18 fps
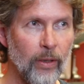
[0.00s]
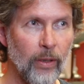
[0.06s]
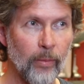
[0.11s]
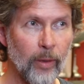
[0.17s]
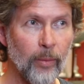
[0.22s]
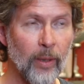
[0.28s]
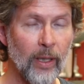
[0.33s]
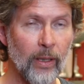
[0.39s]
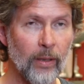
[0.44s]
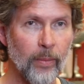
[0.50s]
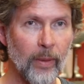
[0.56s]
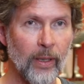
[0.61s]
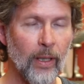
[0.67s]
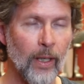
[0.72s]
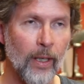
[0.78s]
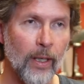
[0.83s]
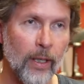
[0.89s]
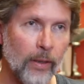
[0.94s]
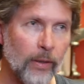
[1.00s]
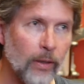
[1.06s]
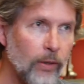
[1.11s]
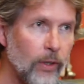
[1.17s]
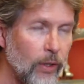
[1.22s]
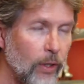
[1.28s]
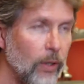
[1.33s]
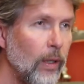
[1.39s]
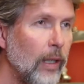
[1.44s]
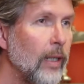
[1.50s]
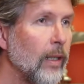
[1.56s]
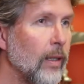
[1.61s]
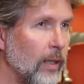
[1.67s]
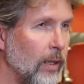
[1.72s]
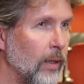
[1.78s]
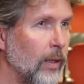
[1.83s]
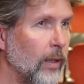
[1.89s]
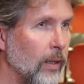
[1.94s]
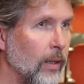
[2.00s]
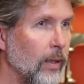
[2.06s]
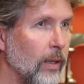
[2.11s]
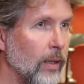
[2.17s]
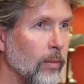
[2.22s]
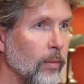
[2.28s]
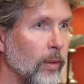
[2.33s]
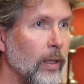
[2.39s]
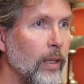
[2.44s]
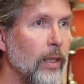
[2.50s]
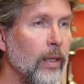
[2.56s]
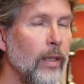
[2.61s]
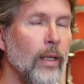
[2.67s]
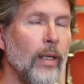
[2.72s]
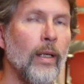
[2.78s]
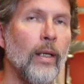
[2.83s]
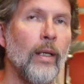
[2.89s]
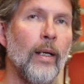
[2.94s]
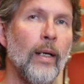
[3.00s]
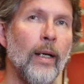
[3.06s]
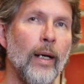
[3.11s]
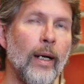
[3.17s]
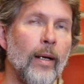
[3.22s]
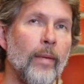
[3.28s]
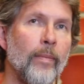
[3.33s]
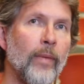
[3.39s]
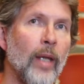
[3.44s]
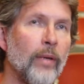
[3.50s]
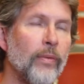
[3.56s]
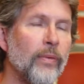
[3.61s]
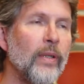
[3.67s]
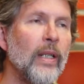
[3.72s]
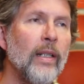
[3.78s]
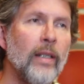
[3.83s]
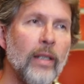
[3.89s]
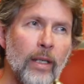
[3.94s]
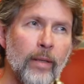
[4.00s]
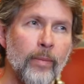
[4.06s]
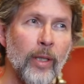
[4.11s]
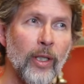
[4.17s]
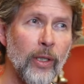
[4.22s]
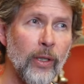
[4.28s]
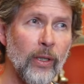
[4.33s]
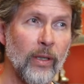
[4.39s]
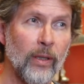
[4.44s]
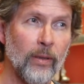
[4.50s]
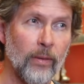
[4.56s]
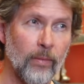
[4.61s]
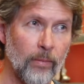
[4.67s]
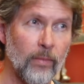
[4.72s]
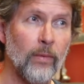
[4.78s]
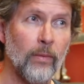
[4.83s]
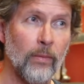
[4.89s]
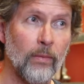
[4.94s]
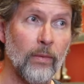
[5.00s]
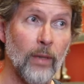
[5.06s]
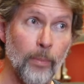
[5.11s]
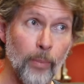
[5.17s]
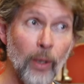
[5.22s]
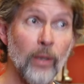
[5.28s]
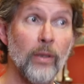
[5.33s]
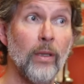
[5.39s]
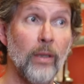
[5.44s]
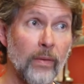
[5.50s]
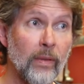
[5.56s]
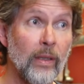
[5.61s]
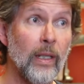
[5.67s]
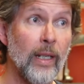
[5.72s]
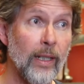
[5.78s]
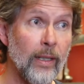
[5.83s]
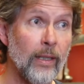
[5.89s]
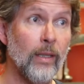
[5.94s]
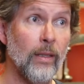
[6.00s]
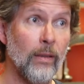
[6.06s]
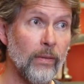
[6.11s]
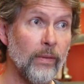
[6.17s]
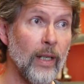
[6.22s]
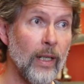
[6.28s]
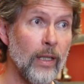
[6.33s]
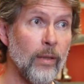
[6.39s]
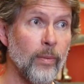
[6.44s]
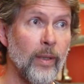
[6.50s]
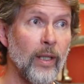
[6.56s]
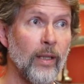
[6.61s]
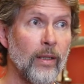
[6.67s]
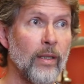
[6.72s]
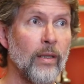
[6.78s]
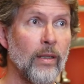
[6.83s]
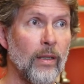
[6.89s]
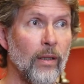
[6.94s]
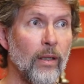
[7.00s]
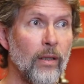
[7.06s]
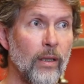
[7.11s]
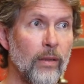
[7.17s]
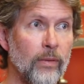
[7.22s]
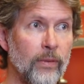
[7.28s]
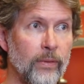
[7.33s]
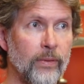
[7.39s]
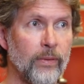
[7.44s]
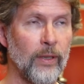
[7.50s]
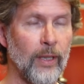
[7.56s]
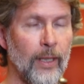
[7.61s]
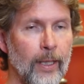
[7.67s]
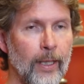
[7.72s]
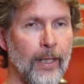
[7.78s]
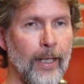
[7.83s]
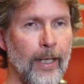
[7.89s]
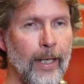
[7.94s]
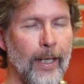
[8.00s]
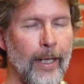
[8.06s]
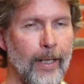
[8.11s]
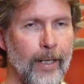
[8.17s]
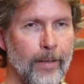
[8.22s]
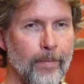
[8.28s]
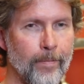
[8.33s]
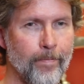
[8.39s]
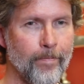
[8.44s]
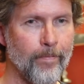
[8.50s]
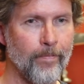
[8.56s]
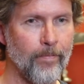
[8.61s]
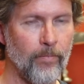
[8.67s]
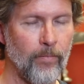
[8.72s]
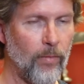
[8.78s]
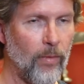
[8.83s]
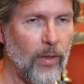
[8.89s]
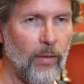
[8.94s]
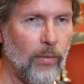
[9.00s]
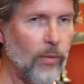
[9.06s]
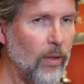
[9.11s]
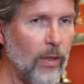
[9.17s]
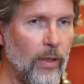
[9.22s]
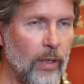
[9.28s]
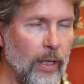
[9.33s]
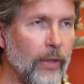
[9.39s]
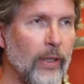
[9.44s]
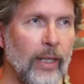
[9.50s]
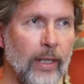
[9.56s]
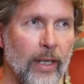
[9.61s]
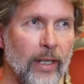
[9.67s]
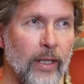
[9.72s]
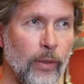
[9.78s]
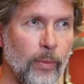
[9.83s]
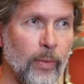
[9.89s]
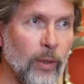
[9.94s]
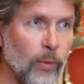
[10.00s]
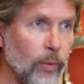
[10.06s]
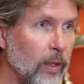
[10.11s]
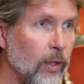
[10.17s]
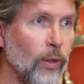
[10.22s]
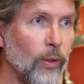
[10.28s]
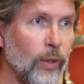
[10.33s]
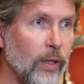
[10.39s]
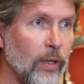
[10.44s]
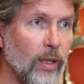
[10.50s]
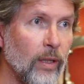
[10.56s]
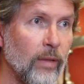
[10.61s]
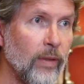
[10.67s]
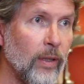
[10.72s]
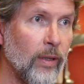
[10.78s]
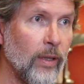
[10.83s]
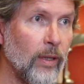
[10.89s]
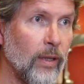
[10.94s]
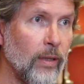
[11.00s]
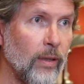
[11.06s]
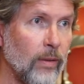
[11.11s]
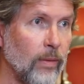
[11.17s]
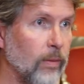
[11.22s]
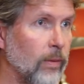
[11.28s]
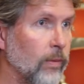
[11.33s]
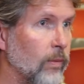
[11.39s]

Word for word: human beings, but truly listening to somebody um, and feeling their emotion, the positive and negative aspects of um, their engagement with your service,